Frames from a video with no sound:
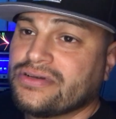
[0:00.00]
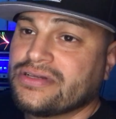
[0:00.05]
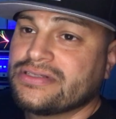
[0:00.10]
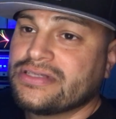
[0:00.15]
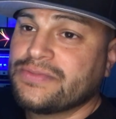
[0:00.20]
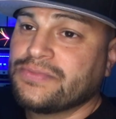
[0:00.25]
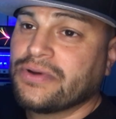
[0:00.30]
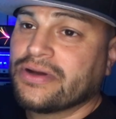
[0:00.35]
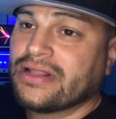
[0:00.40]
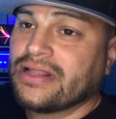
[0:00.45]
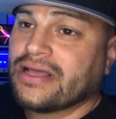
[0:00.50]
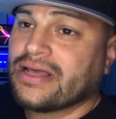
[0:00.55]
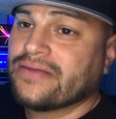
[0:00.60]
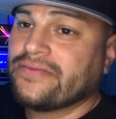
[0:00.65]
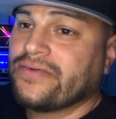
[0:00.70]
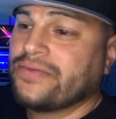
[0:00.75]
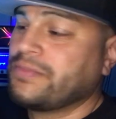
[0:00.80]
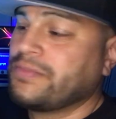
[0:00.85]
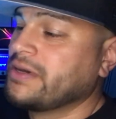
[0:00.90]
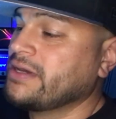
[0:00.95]
Well, a simple click
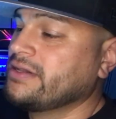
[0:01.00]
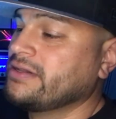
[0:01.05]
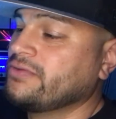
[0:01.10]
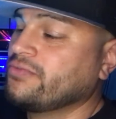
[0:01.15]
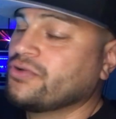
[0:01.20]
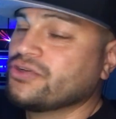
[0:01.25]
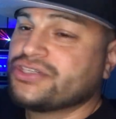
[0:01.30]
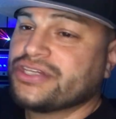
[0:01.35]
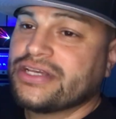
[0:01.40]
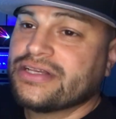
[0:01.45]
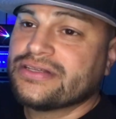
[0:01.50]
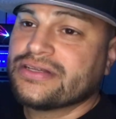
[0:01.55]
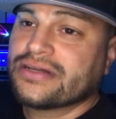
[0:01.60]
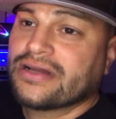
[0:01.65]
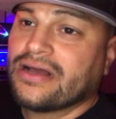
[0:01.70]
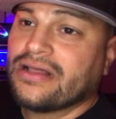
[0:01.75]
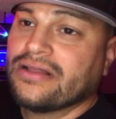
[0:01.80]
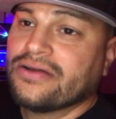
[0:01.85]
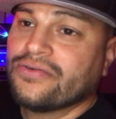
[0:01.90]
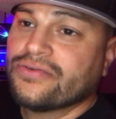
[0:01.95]
of a button will change the
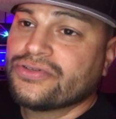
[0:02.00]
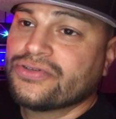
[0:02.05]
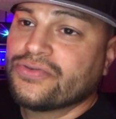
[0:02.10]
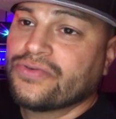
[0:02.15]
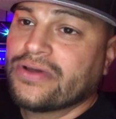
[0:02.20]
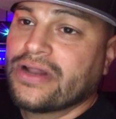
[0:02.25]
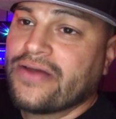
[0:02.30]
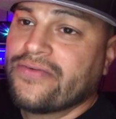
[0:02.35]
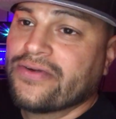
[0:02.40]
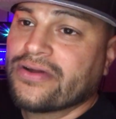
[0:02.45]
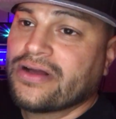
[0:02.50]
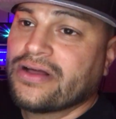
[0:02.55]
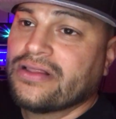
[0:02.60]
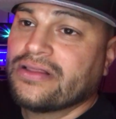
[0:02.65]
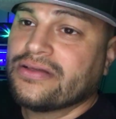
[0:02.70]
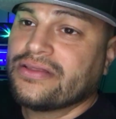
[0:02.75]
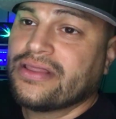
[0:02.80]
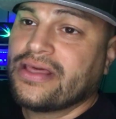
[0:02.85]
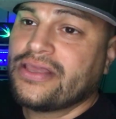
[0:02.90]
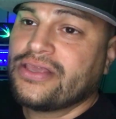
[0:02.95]
color to whatever
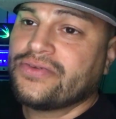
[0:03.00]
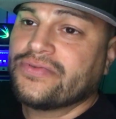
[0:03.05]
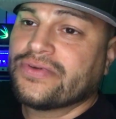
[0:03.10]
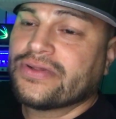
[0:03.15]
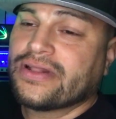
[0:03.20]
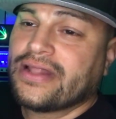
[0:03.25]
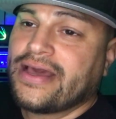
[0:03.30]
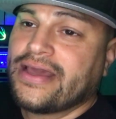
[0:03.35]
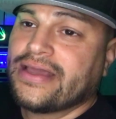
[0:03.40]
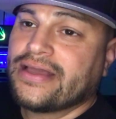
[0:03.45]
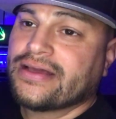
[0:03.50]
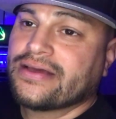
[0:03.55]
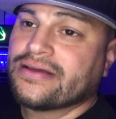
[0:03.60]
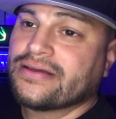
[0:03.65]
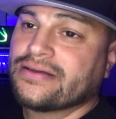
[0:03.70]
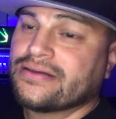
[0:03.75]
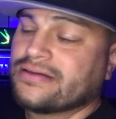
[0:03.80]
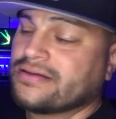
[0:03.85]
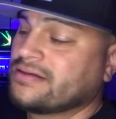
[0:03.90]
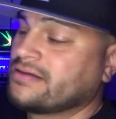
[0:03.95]
color that you would like.
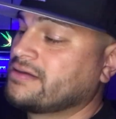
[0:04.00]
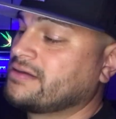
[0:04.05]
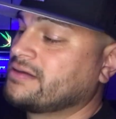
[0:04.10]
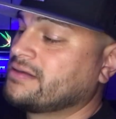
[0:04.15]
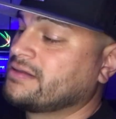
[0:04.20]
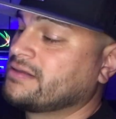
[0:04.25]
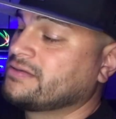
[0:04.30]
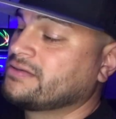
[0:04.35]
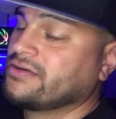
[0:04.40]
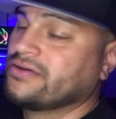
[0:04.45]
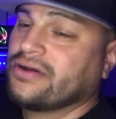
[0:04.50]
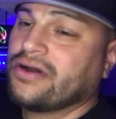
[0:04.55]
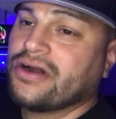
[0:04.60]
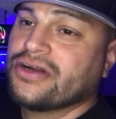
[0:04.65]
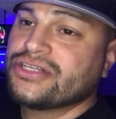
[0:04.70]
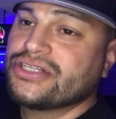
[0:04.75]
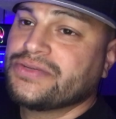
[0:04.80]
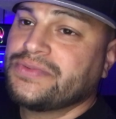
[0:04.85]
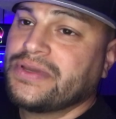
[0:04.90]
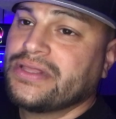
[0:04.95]
So
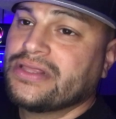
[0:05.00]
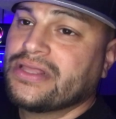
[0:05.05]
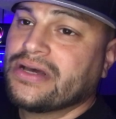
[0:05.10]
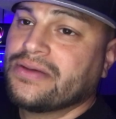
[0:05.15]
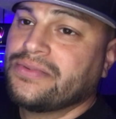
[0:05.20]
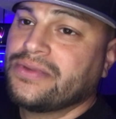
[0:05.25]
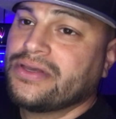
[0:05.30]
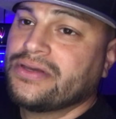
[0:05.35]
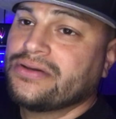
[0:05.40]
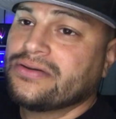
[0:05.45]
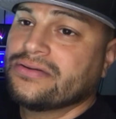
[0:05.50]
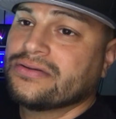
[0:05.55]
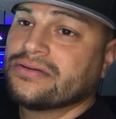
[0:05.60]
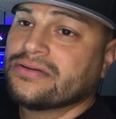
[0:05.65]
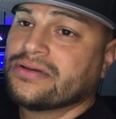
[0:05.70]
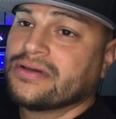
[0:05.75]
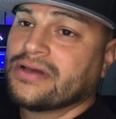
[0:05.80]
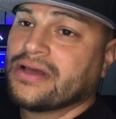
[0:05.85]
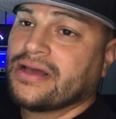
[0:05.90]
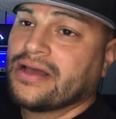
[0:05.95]
RGBW
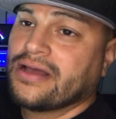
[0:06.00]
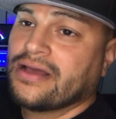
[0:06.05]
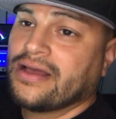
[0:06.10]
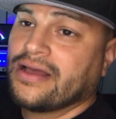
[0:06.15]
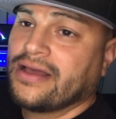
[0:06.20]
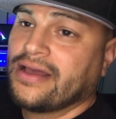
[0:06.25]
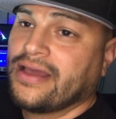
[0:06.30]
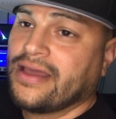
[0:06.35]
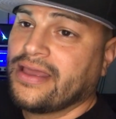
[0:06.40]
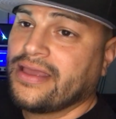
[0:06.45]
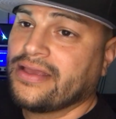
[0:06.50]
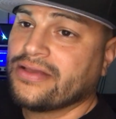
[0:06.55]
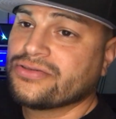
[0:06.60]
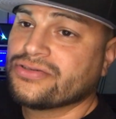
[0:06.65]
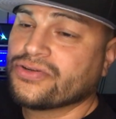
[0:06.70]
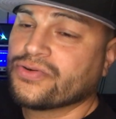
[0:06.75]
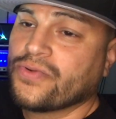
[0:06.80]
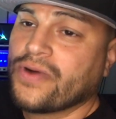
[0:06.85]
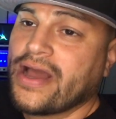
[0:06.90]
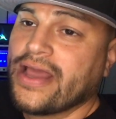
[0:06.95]
and here's
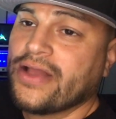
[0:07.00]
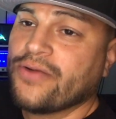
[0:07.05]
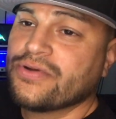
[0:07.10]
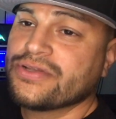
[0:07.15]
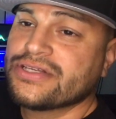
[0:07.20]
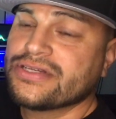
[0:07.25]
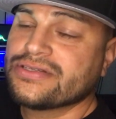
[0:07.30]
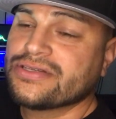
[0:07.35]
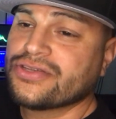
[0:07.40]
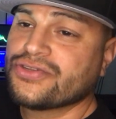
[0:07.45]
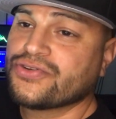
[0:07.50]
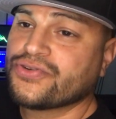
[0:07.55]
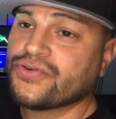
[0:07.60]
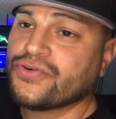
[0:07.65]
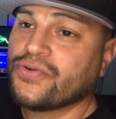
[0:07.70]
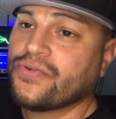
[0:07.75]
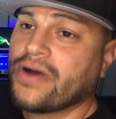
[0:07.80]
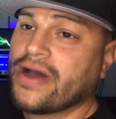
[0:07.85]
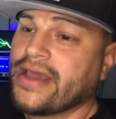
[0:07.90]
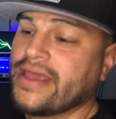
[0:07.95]
your white, which is a
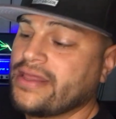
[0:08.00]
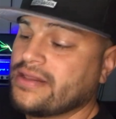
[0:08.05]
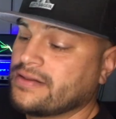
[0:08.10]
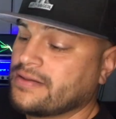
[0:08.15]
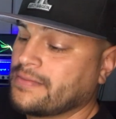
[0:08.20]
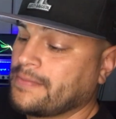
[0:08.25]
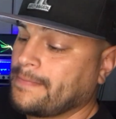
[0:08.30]
true white